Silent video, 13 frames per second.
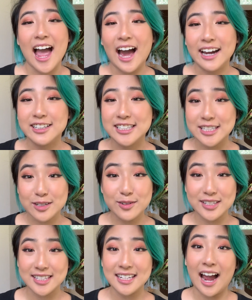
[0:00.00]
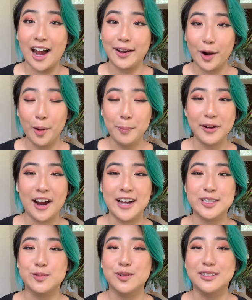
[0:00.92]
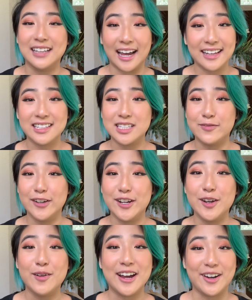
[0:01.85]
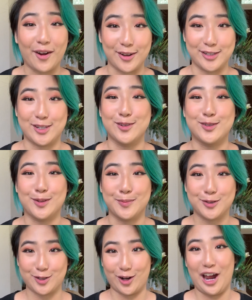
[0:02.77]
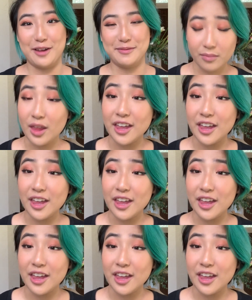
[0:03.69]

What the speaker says: And seriously, I hope you guys will like this video and also subscribe.